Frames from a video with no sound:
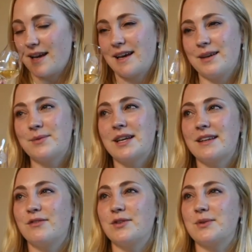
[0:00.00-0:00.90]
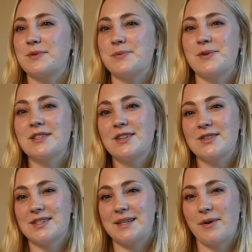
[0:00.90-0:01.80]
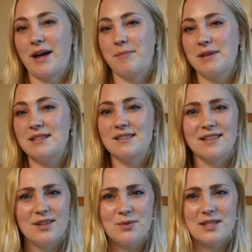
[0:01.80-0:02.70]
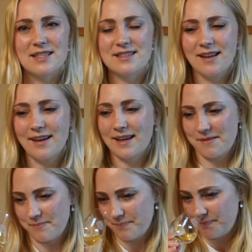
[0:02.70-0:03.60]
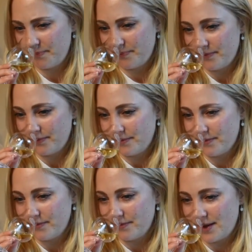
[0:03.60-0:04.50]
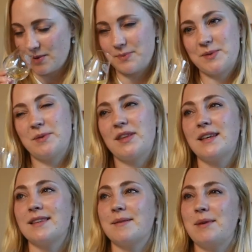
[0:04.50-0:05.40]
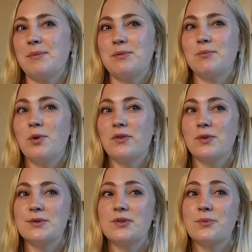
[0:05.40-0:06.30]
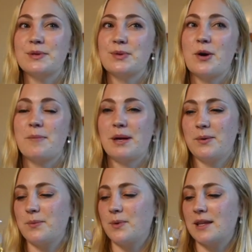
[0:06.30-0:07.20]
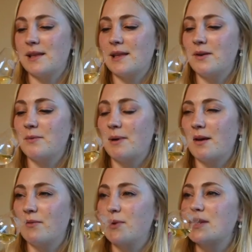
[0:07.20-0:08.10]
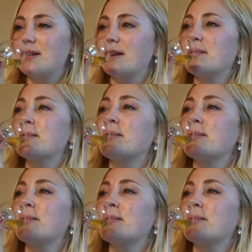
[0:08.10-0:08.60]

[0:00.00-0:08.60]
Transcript: I would add a few drops of water just to see what happens. The nose is stunning. Which makes me think that maybe more of those aromas will come out with a little bit of water.